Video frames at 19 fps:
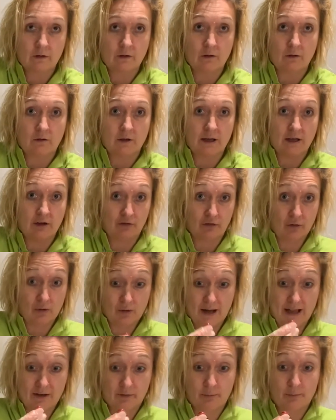Okay, so
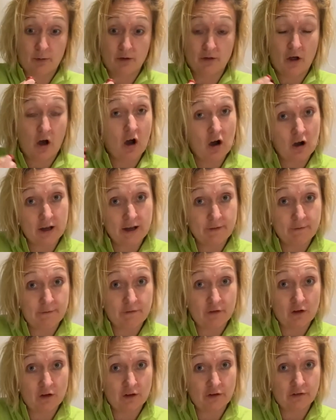let's put the heart in
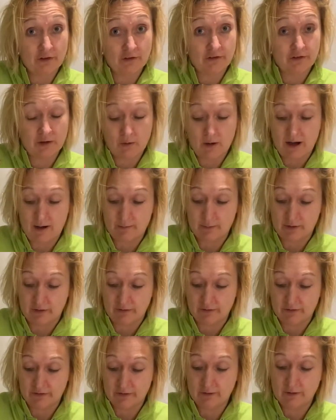first and see what
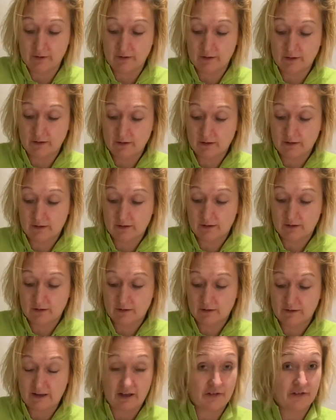happens.
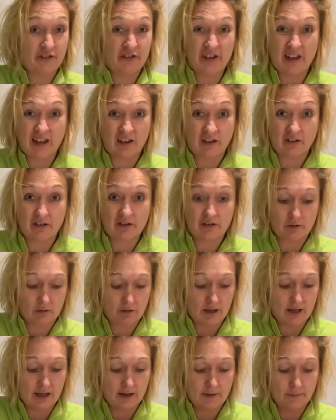That sinks,
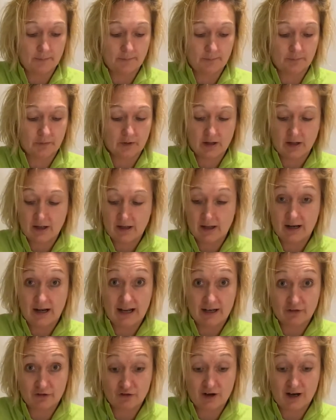okay?
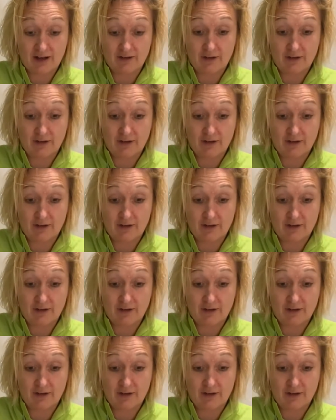Let's try